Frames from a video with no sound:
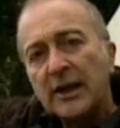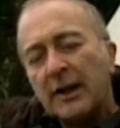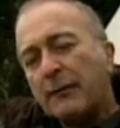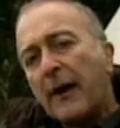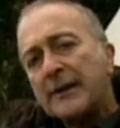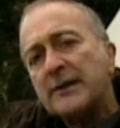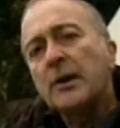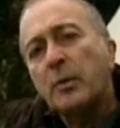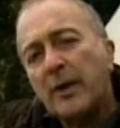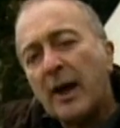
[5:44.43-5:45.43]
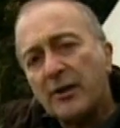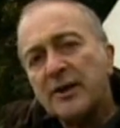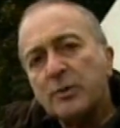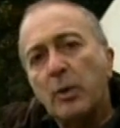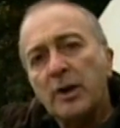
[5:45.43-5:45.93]
In fact, without
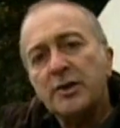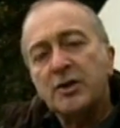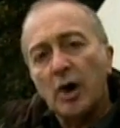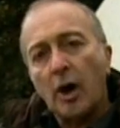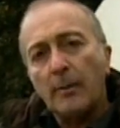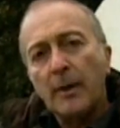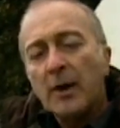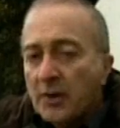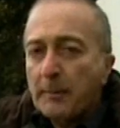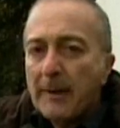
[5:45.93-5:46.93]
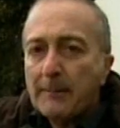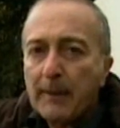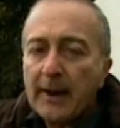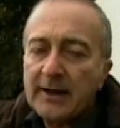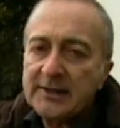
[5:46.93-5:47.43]
this worst job, the big
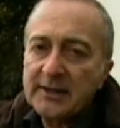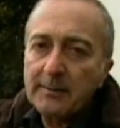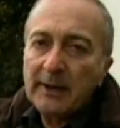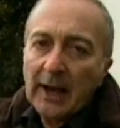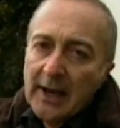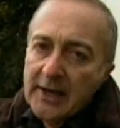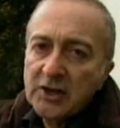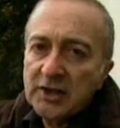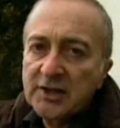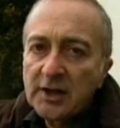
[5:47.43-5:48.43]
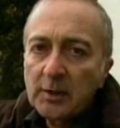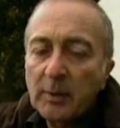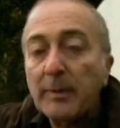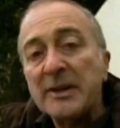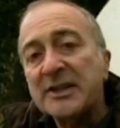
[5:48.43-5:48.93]
players in the Middle Ages would
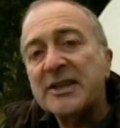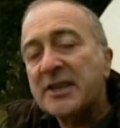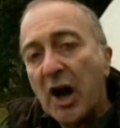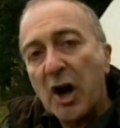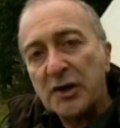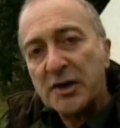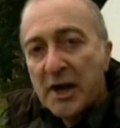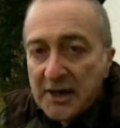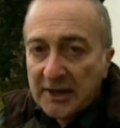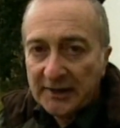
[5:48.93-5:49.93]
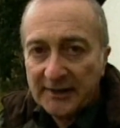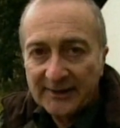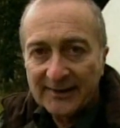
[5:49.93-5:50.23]
have been stark naked.